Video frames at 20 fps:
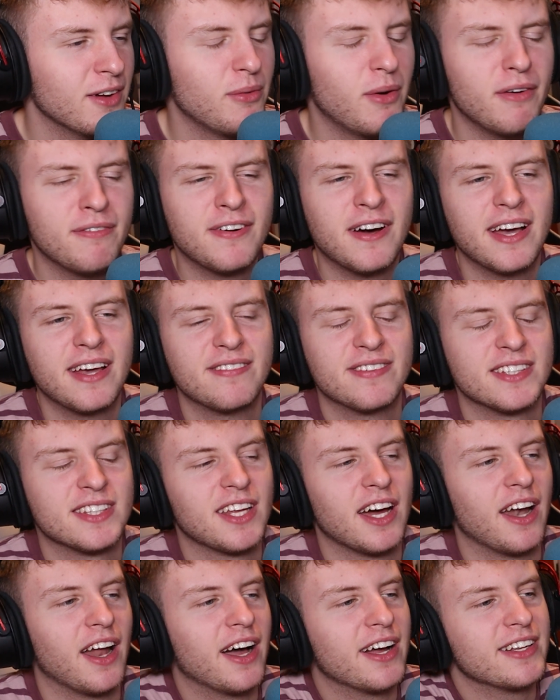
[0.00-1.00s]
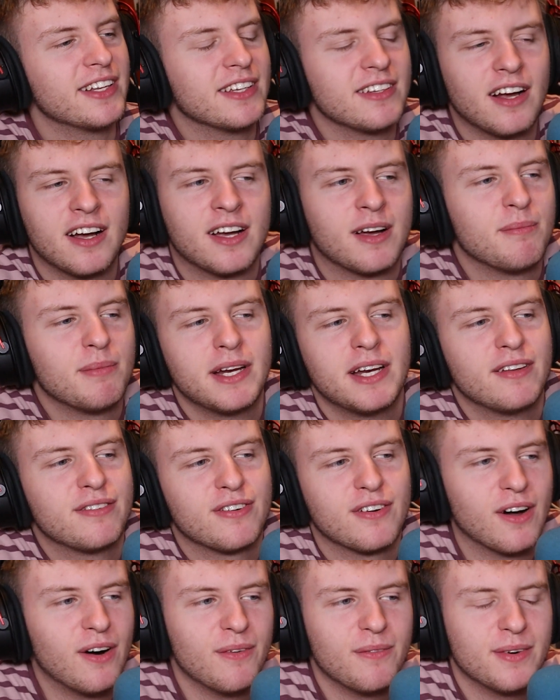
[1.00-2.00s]
What have I even done? I completely
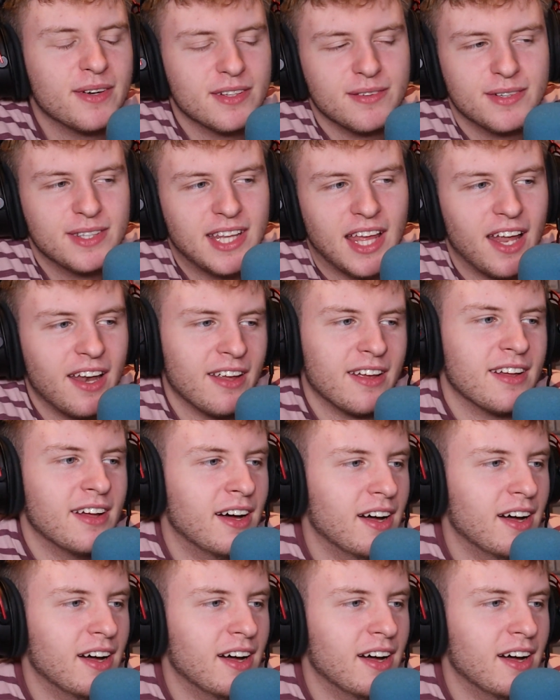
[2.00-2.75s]
forgot what we did.